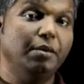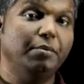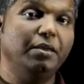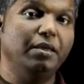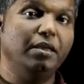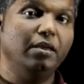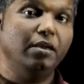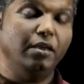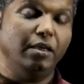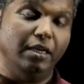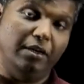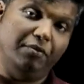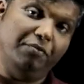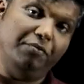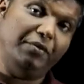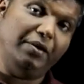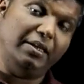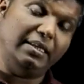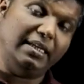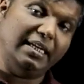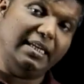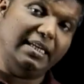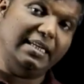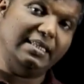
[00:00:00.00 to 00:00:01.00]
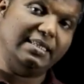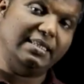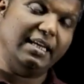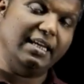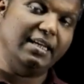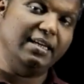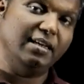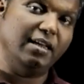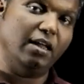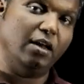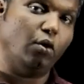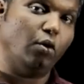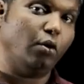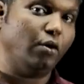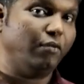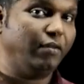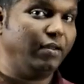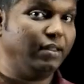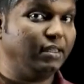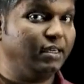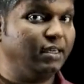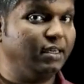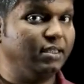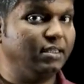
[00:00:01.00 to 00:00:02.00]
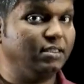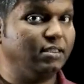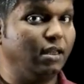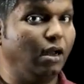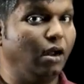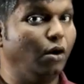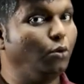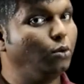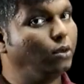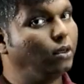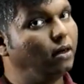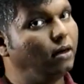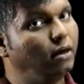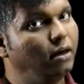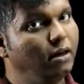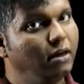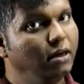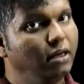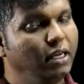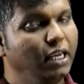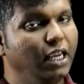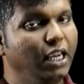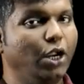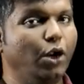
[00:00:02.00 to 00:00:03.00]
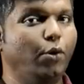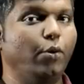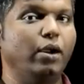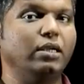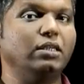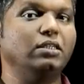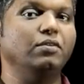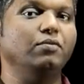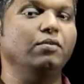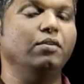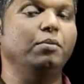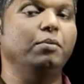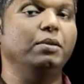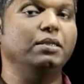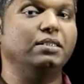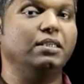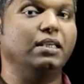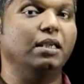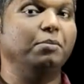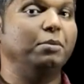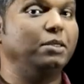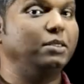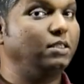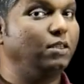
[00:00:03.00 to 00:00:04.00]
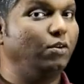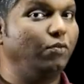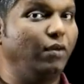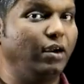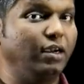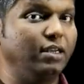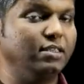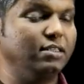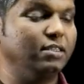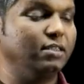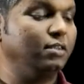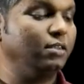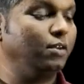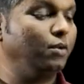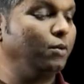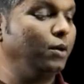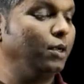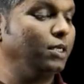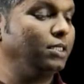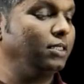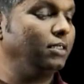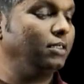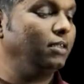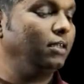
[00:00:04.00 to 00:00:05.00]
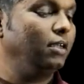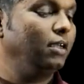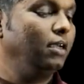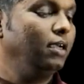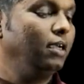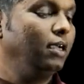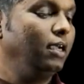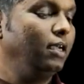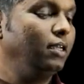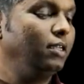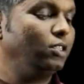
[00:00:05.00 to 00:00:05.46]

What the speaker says: Tell me whether it is the inner or whether it is the outer. equation will be same itself. What is it equation?